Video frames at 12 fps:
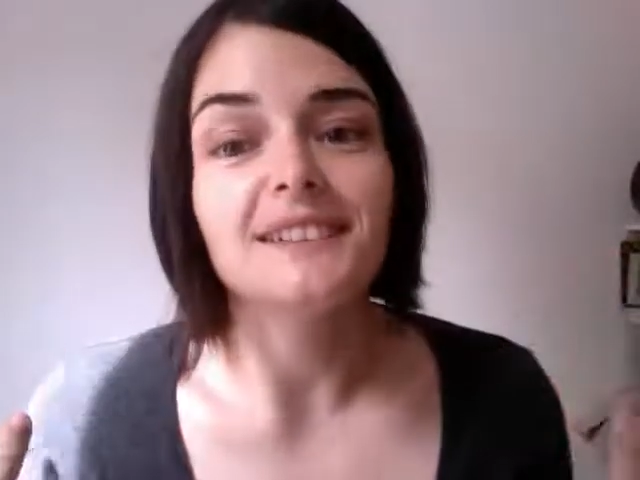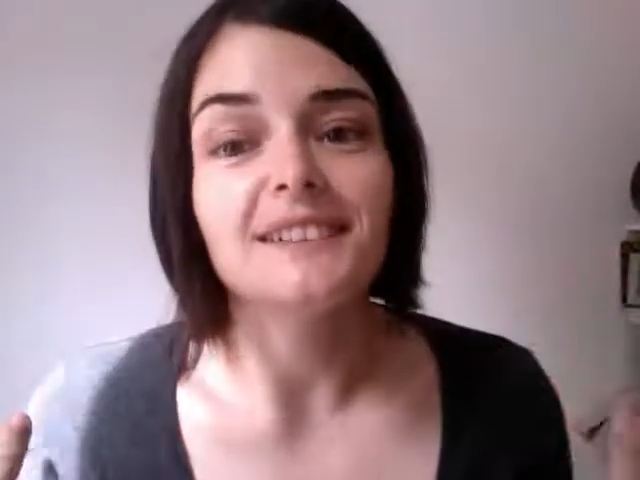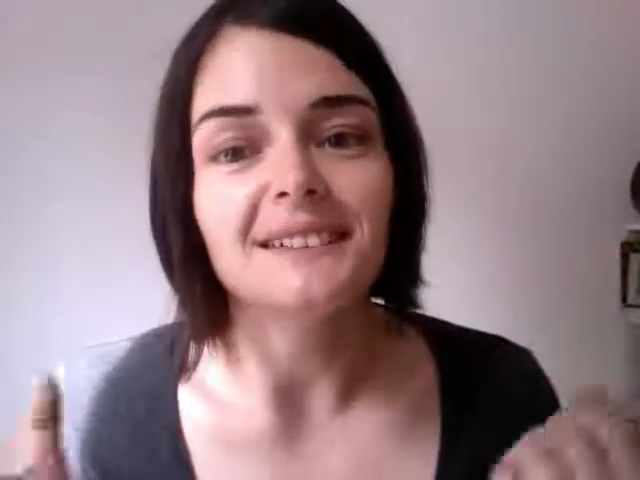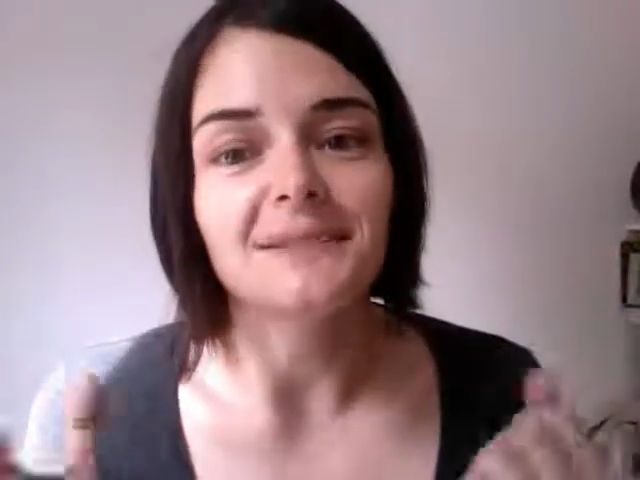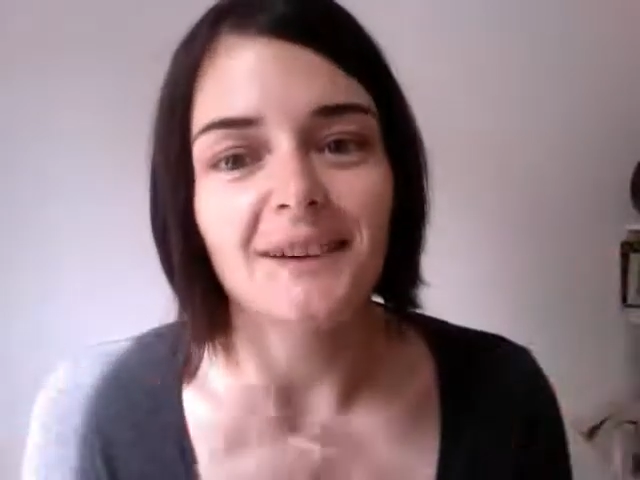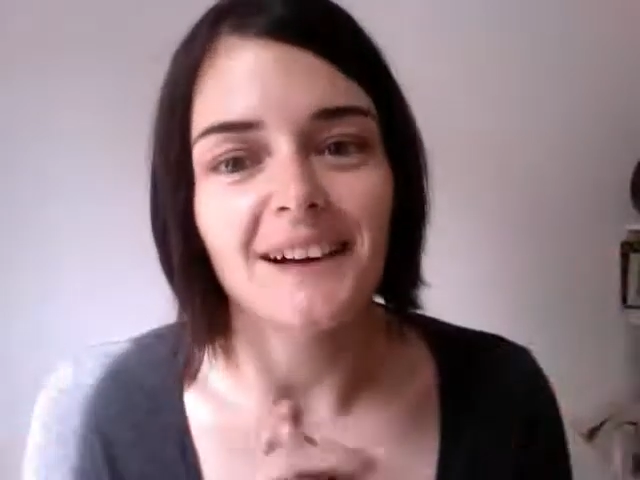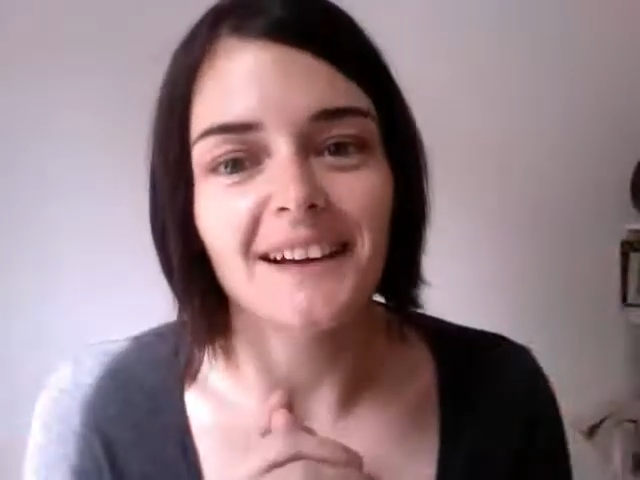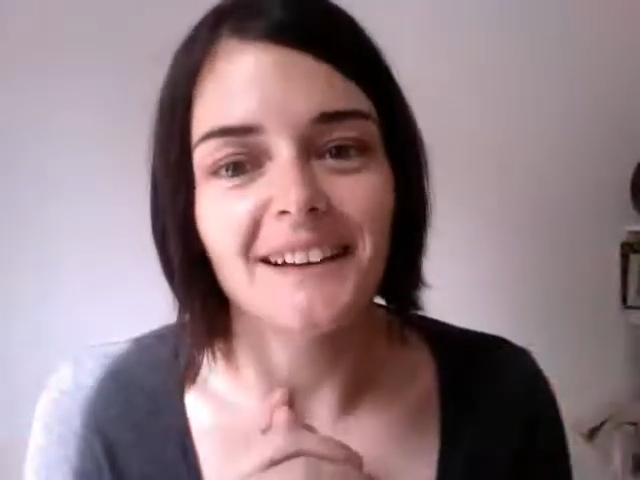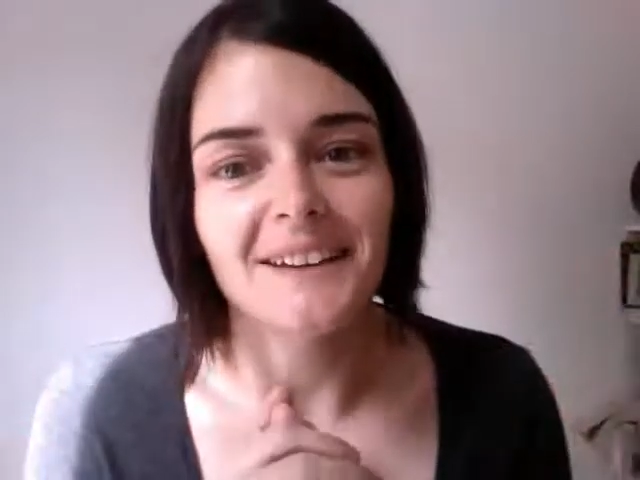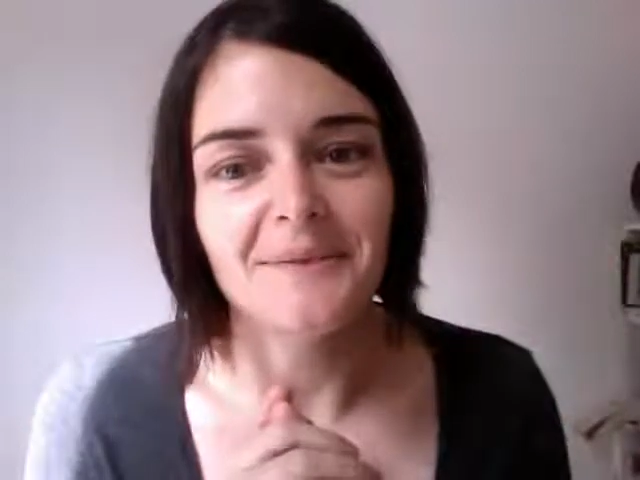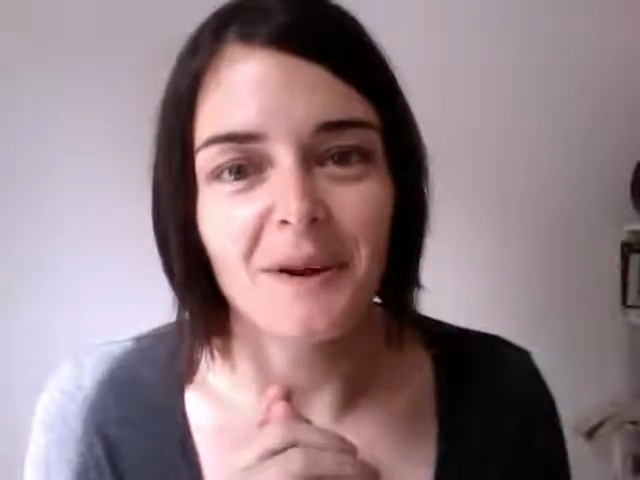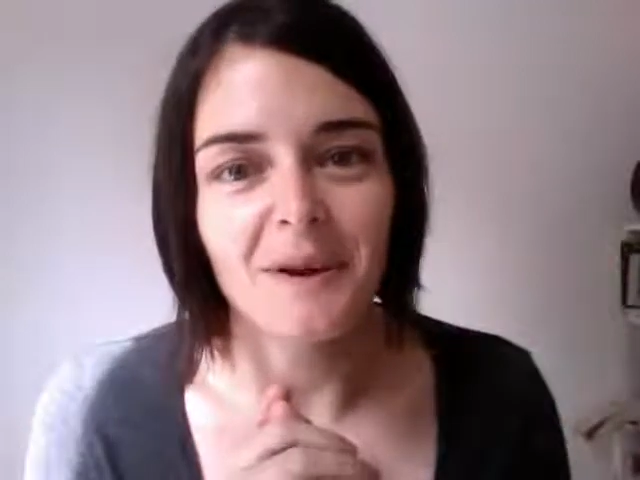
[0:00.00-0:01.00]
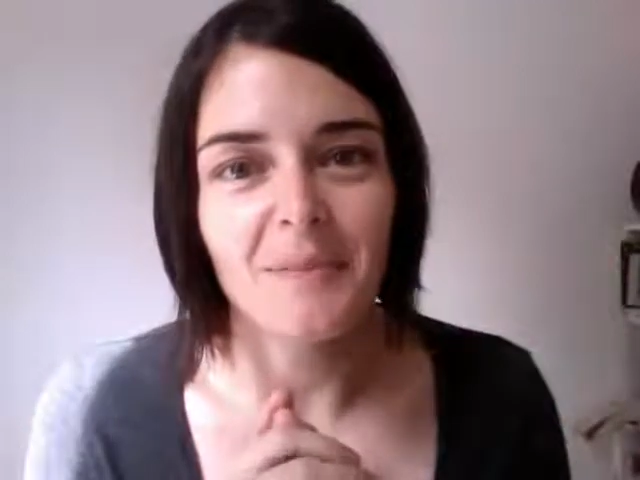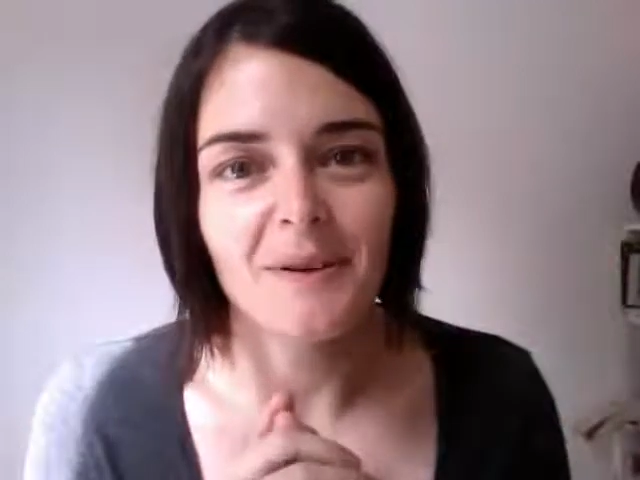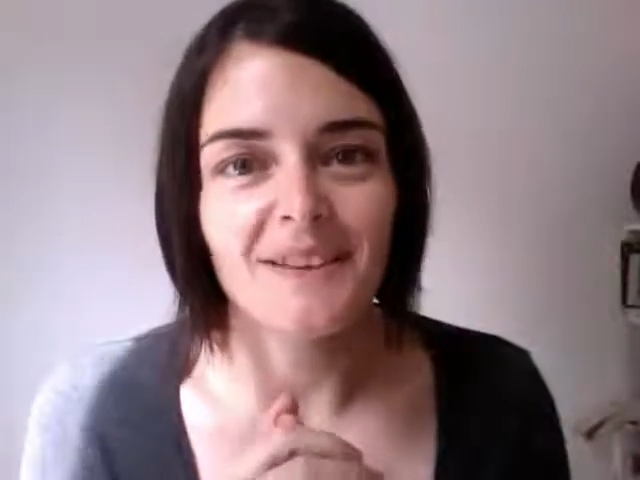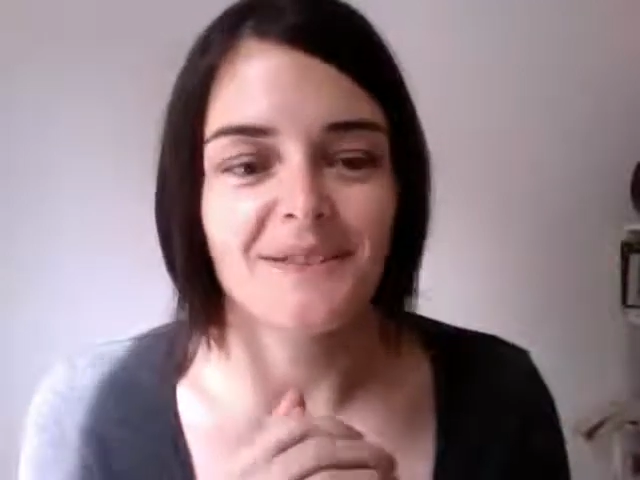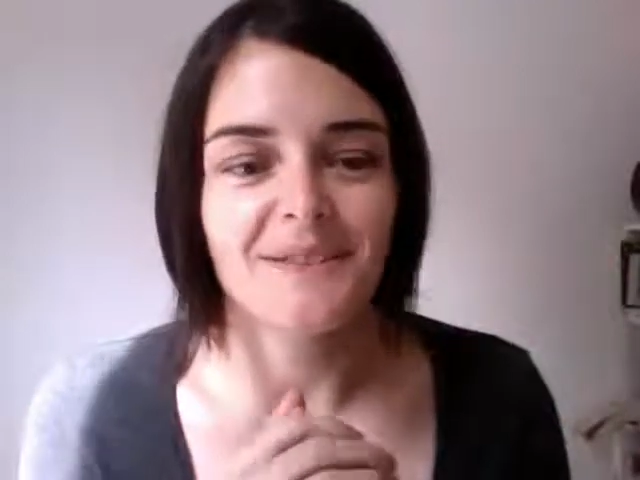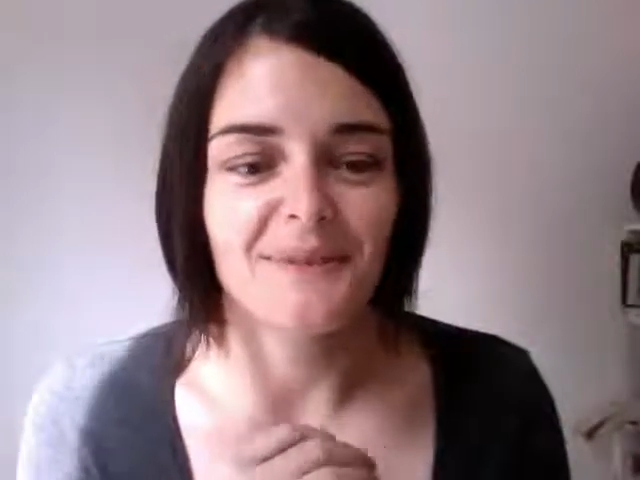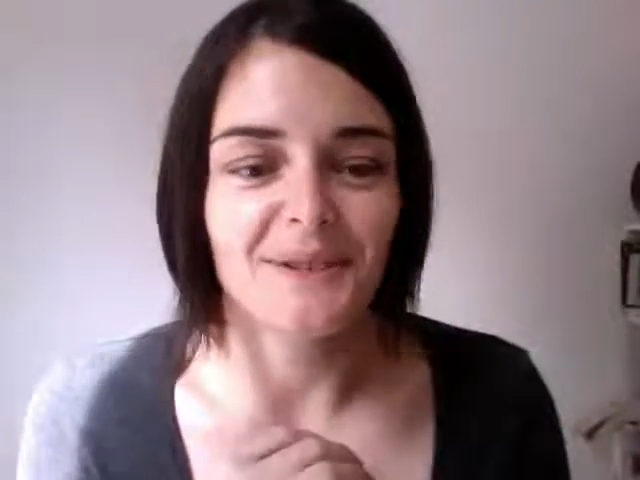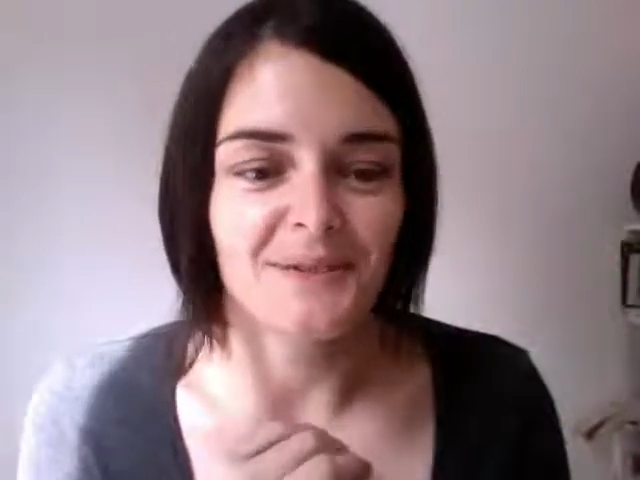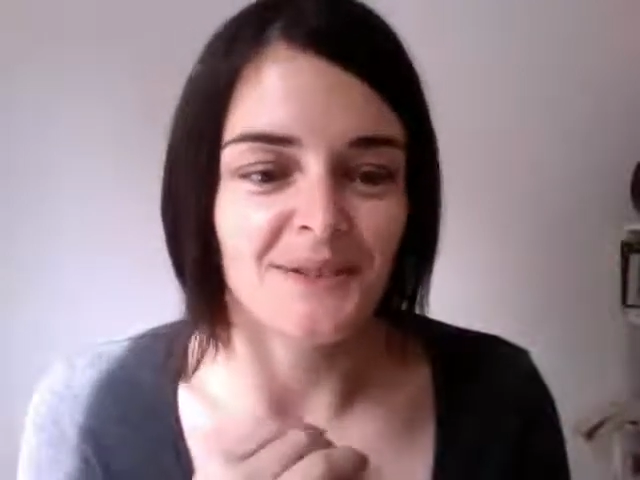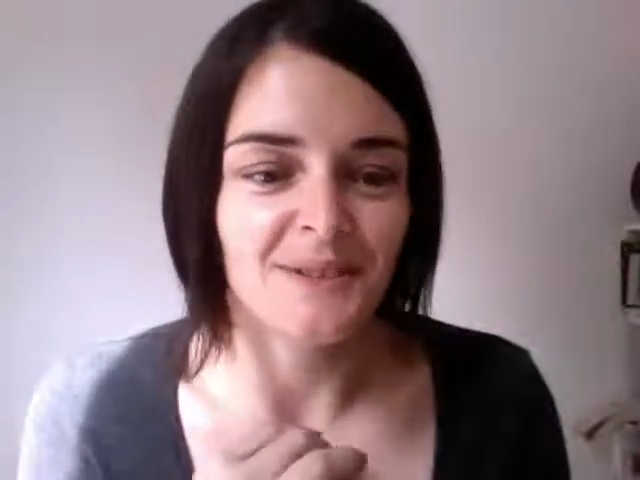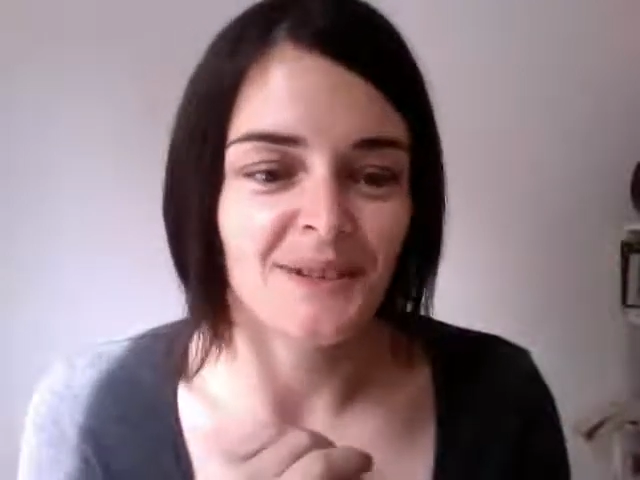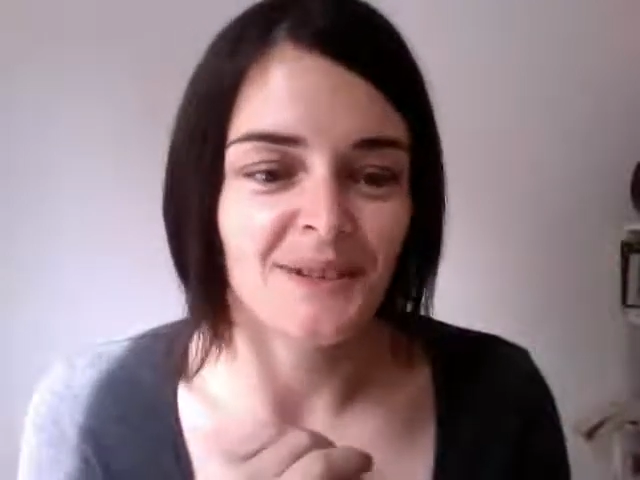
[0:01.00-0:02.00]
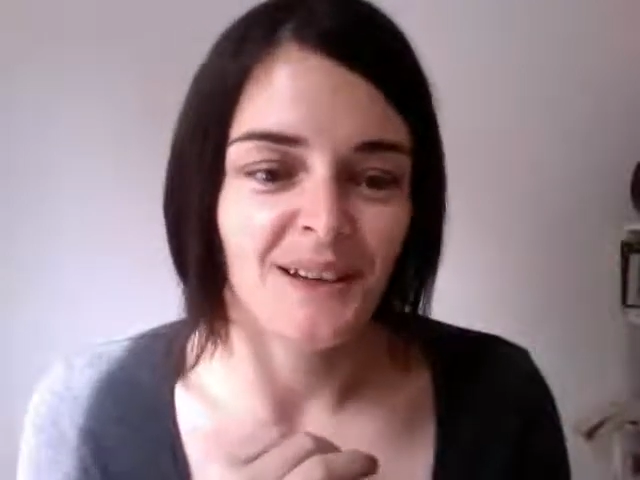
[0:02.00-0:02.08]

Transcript: in my piece, which was